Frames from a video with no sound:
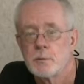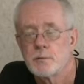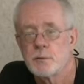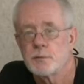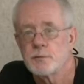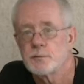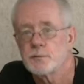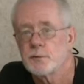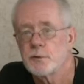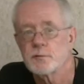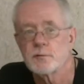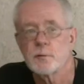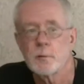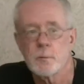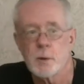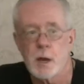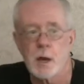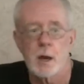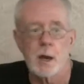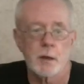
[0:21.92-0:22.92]
The
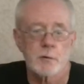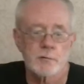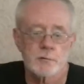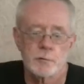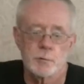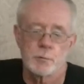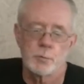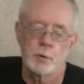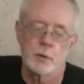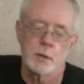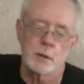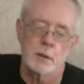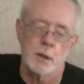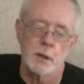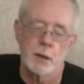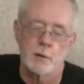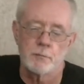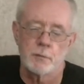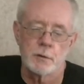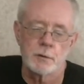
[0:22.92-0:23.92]
system acts to
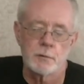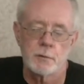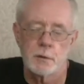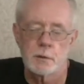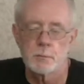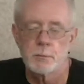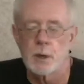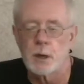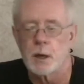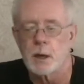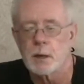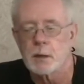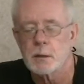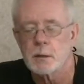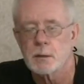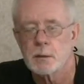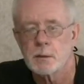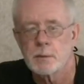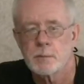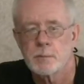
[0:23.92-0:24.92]
bring everything back.
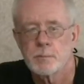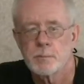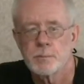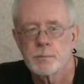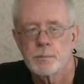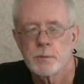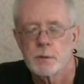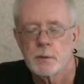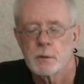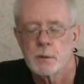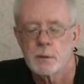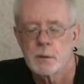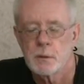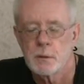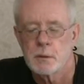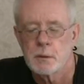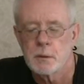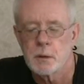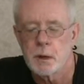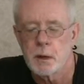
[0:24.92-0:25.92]

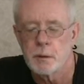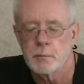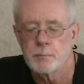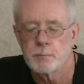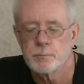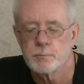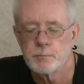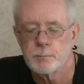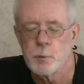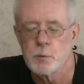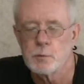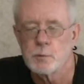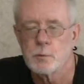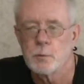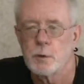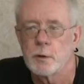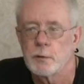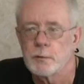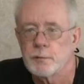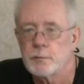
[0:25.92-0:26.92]
I spoke
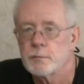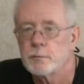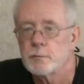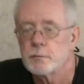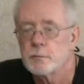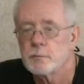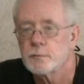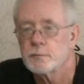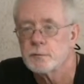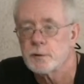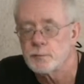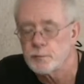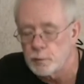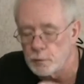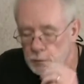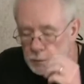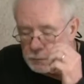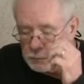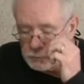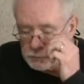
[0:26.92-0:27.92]
with
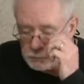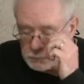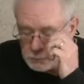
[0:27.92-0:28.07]
several